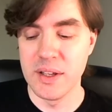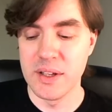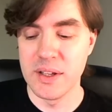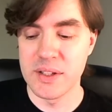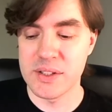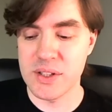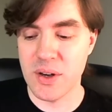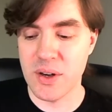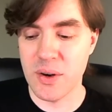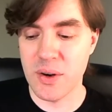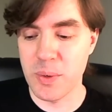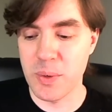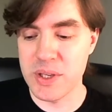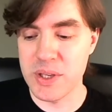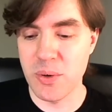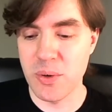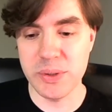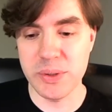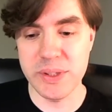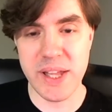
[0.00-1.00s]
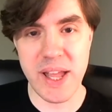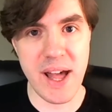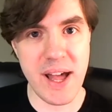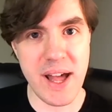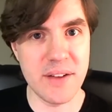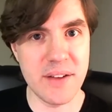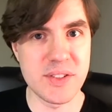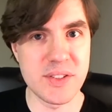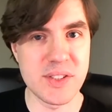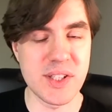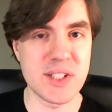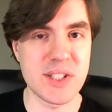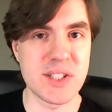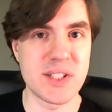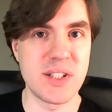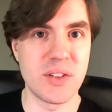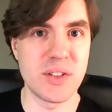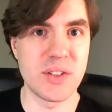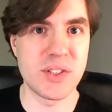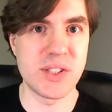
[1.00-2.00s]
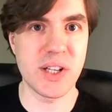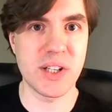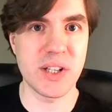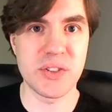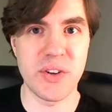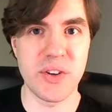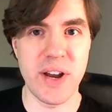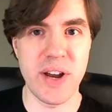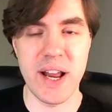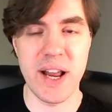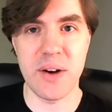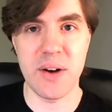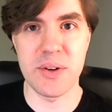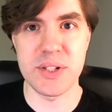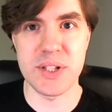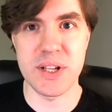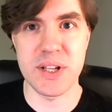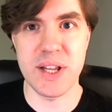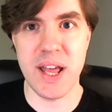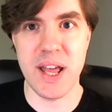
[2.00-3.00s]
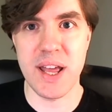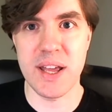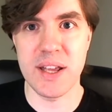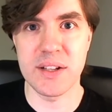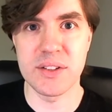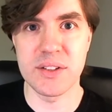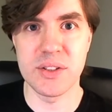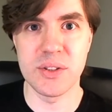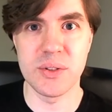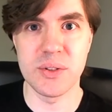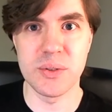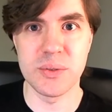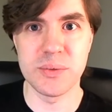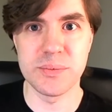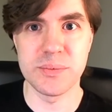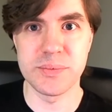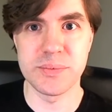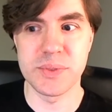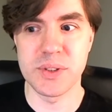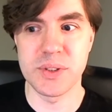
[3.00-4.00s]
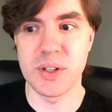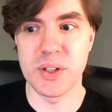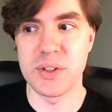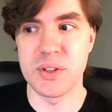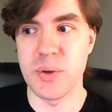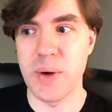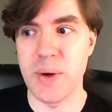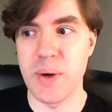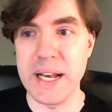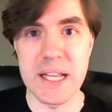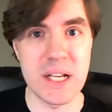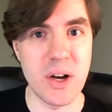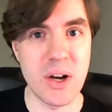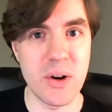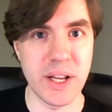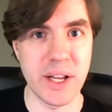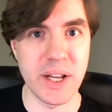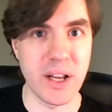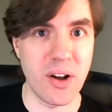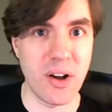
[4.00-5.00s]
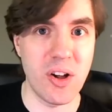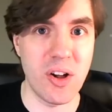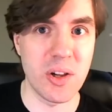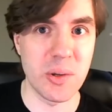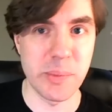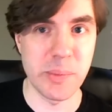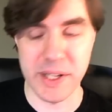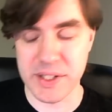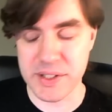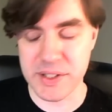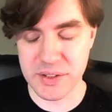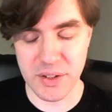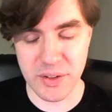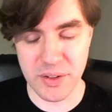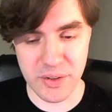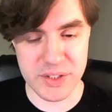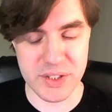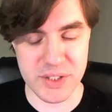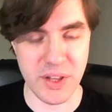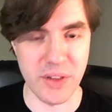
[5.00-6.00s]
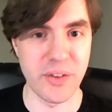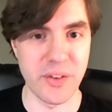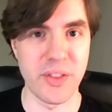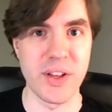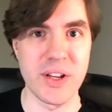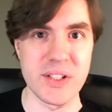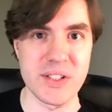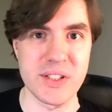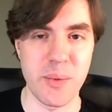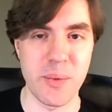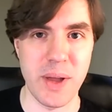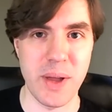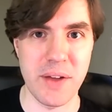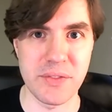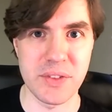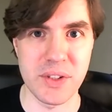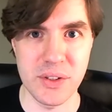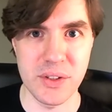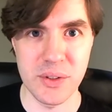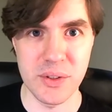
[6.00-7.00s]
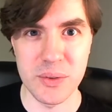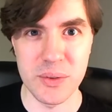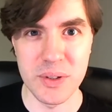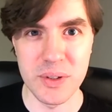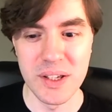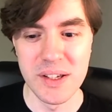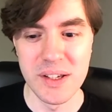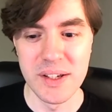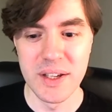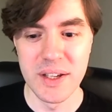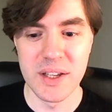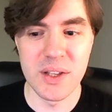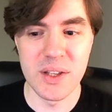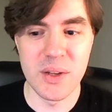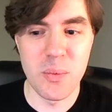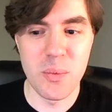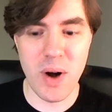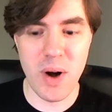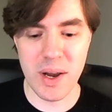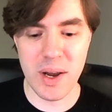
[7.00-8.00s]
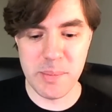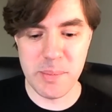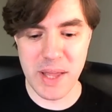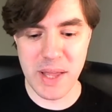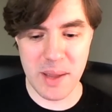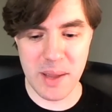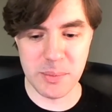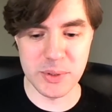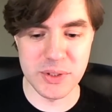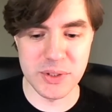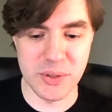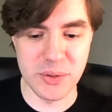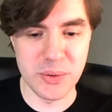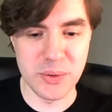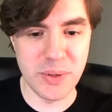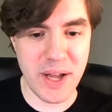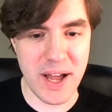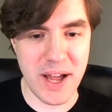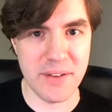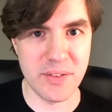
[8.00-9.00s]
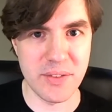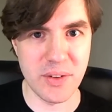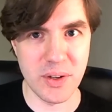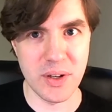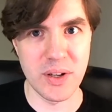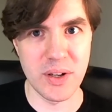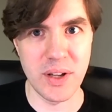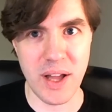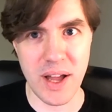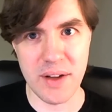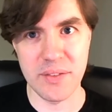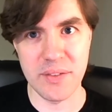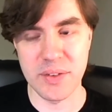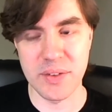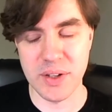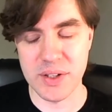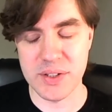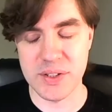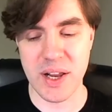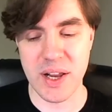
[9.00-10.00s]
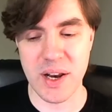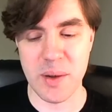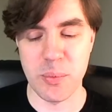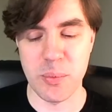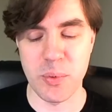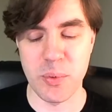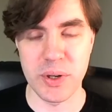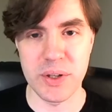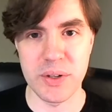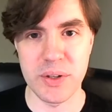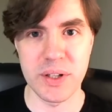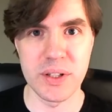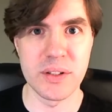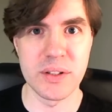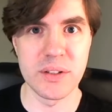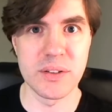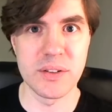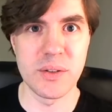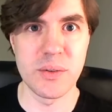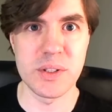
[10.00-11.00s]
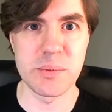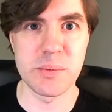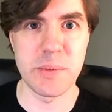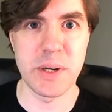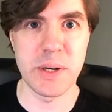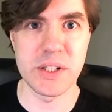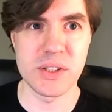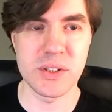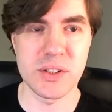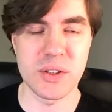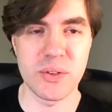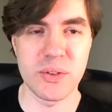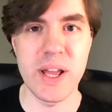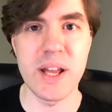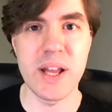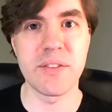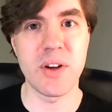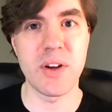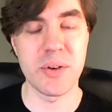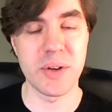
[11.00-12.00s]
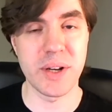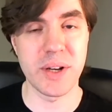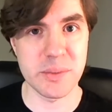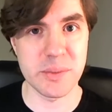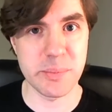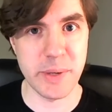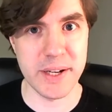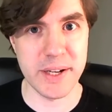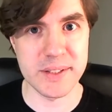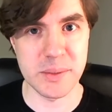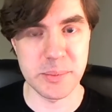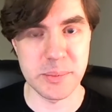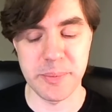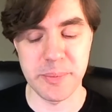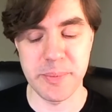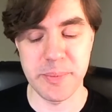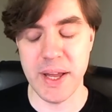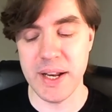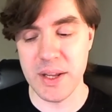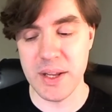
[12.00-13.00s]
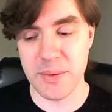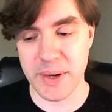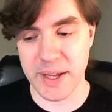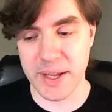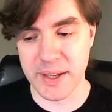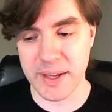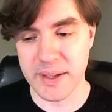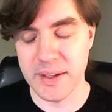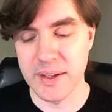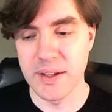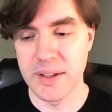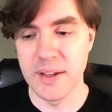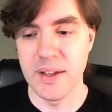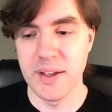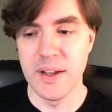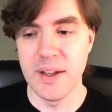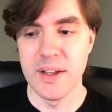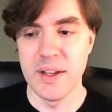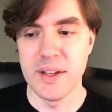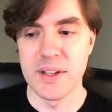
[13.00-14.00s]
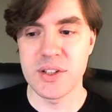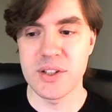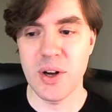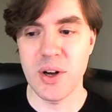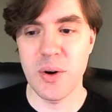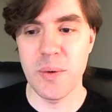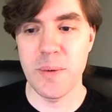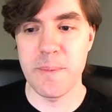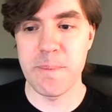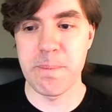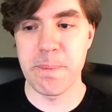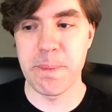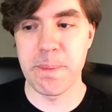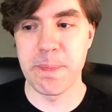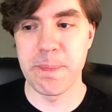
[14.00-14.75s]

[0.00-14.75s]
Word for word: So when you only have six to six or eight hours a day to to do any coding at all, because you know there's other things that we have to do, you want to be able to have a have a setup where you can do as much creative coding as possible. Anyway, mm. so